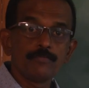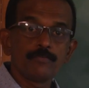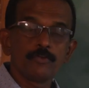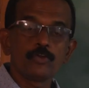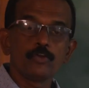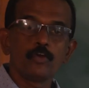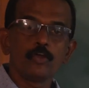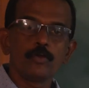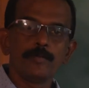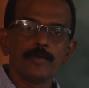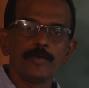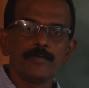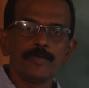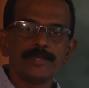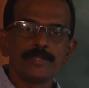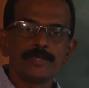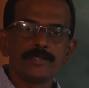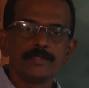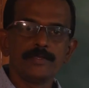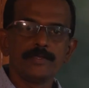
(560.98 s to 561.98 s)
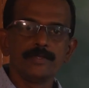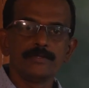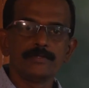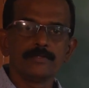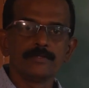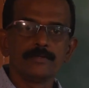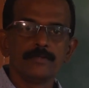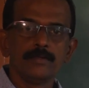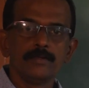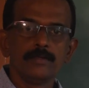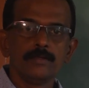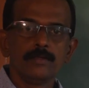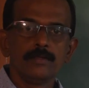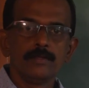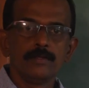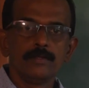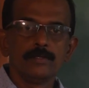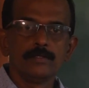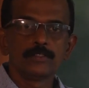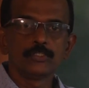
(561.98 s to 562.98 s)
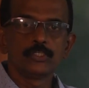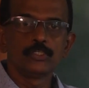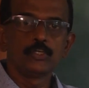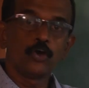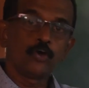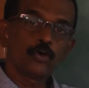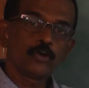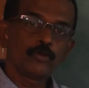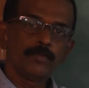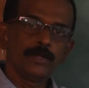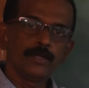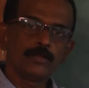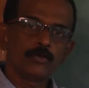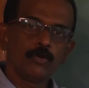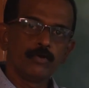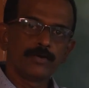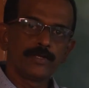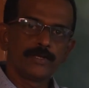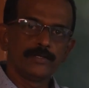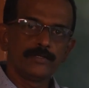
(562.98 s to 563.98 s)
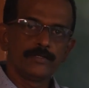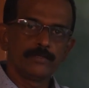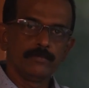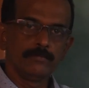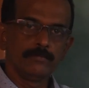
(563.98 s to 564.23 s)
for normal weight aggregate: so normal concrete.